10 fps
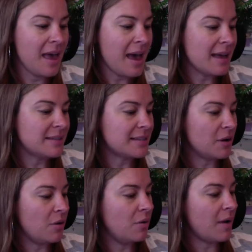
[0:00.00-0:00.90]
And
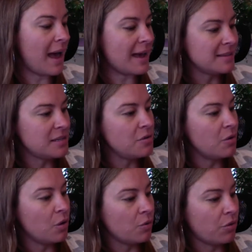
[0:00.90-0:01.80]
so as you
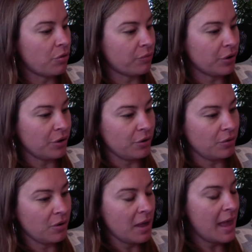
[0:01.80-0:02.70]
go
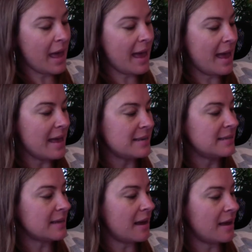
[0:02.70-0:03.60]
through
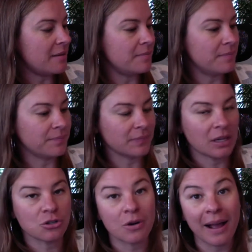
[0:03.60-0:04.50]
and um,
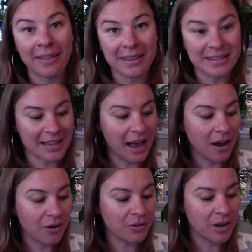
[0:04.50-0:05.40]
try these
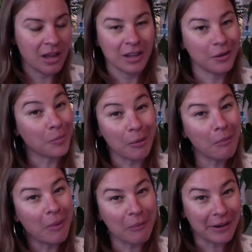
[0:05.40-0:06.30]
out, you'll
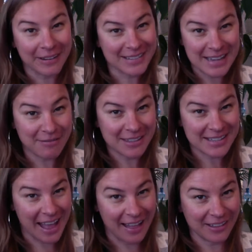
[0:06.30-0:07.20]
probably want to save this
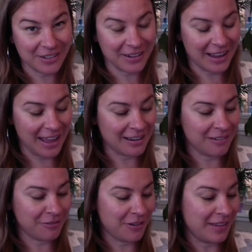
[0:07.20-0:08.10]
calendar again
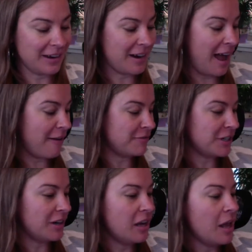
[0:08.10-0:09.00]
for the year
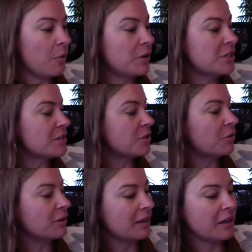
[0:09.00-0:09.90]
after, which is
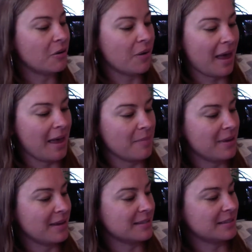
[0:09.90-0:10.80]
totally okay
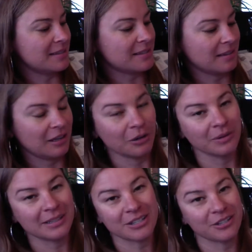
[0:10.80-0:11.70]
because it's, you know,
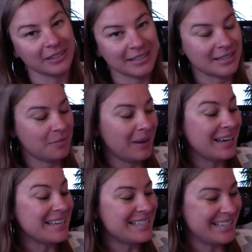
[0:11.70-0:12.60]
it's just listed
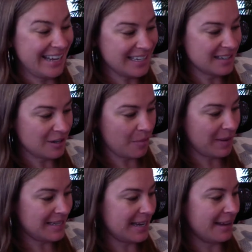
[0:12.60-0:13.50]
by date, not
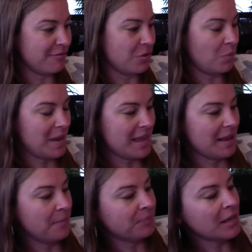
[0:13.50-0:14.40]
by day of the week.
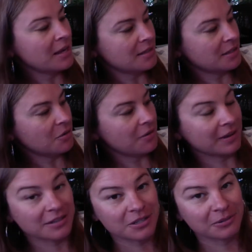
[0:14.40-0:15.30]
So
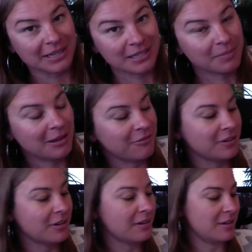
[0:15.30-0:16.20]
there's your recipe
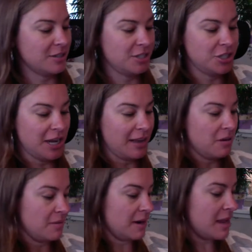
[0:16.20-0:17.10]
for
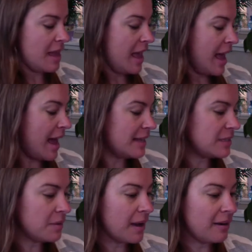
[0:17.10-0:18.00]
January. As
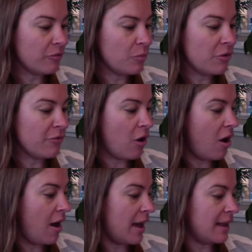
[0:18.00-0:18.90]
you kind of move
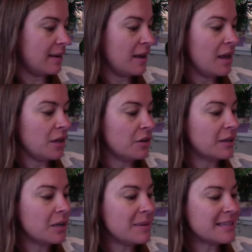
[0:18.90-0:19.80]
on, you're
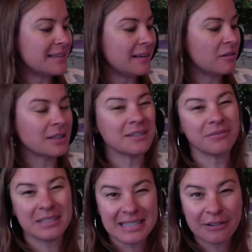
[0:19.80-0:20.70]
going to be seeing lots
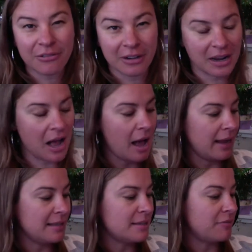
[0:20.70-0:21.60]
of different
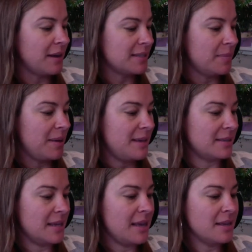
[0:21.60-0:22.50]
kinds of
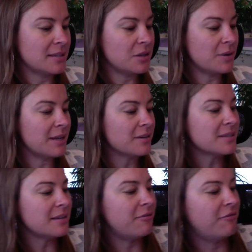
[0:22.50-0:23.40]
recipes. So
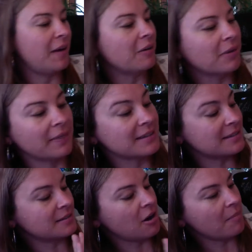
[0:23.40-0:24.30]
here's a fun one. This
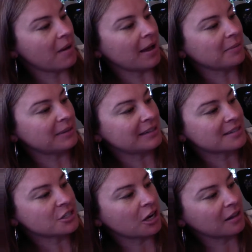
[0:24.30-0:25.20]
is not mine, but
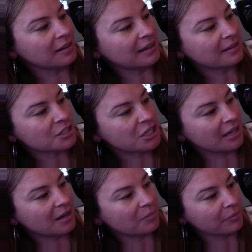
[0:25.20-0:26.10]
it's chocolate
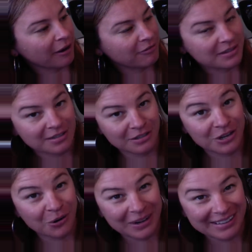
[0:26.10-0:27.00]
chia breakfast
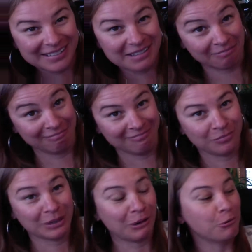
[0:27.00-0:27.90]
donuts.
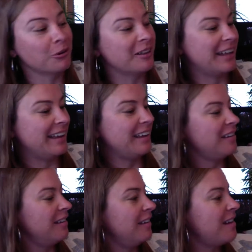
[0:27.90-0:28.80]
Pretty cool,
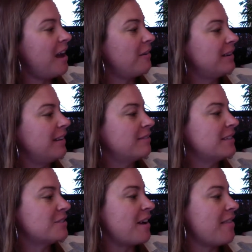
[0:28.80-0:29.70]
hey? I would love to
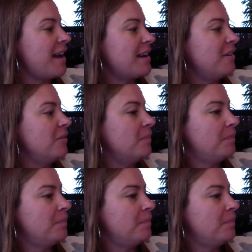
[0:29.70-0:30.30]
try that out.